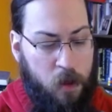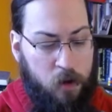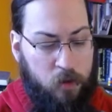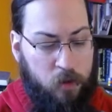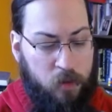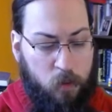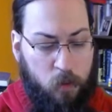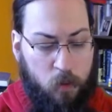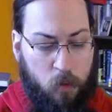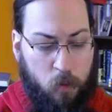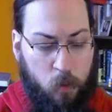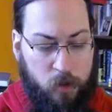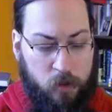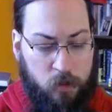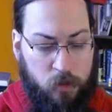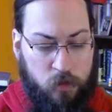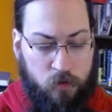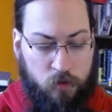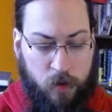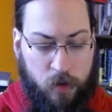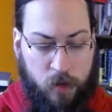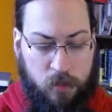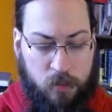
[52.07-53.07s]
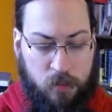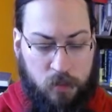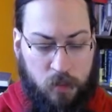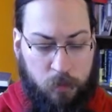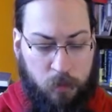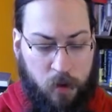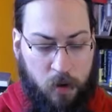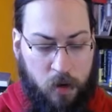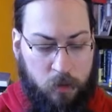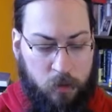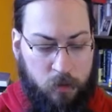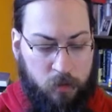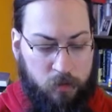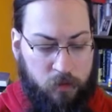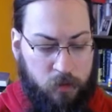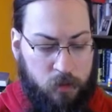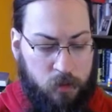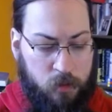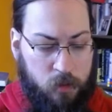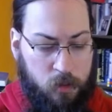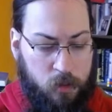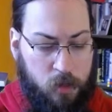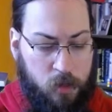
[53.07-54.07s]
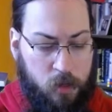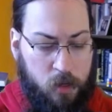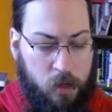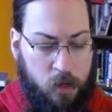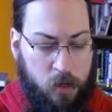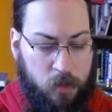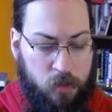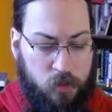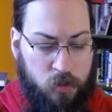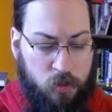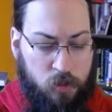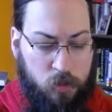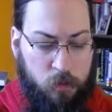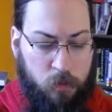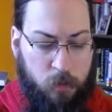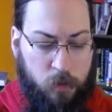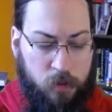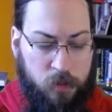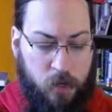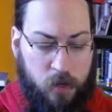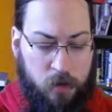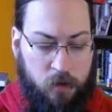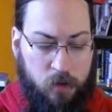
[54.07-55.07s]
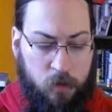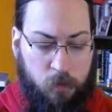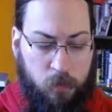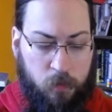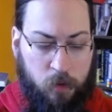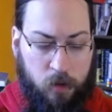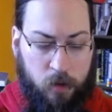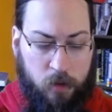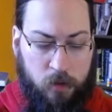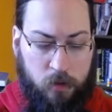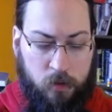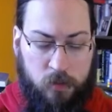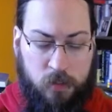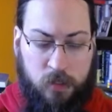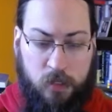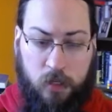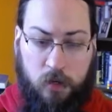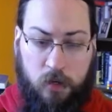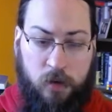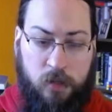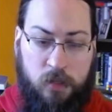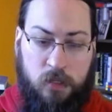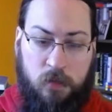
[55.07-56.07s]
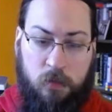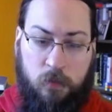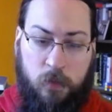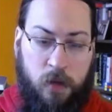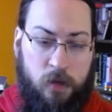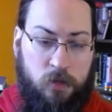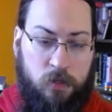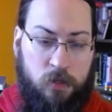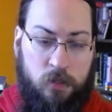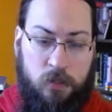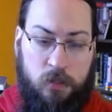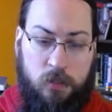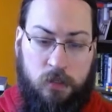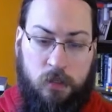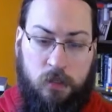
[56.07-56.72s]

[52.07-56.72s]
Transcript: There were white dregs in the bottom of it. It stood beside her book and her cigarettes and matches,